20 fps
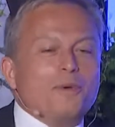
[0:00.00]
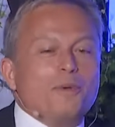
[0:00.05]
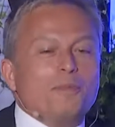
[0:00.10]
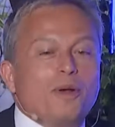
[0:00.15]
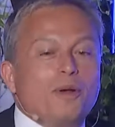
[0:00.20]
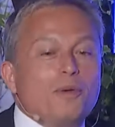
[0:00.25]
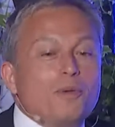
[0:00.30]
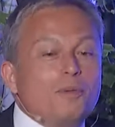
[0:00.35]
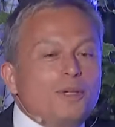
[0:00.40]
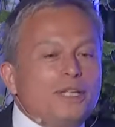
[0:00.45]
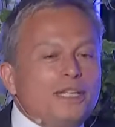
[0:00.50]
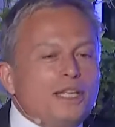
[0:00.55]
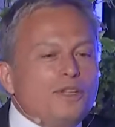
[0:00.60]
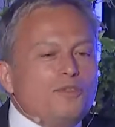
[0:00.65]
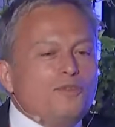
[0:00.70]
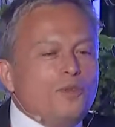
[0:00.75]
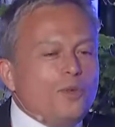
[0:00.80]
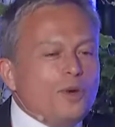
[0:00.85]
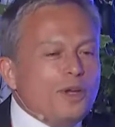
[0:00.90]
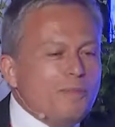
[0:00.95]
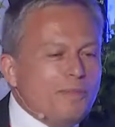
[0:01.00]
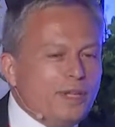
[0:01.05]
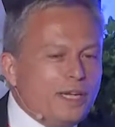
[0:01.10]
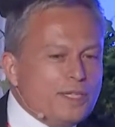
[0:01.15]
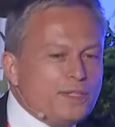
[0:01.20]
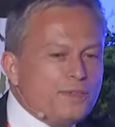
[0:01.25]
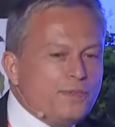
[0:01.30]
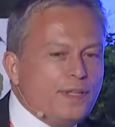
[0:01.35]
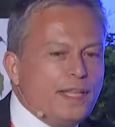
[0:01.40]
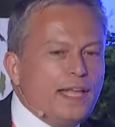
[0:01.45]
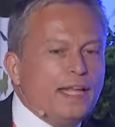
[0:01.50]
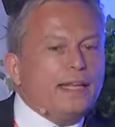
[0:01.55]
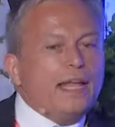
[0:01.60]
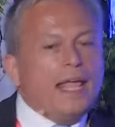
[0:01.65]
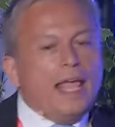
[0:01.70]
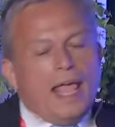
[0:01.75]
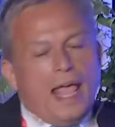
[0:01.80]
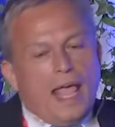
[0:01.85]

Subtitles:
We probably need 40 minutes for that.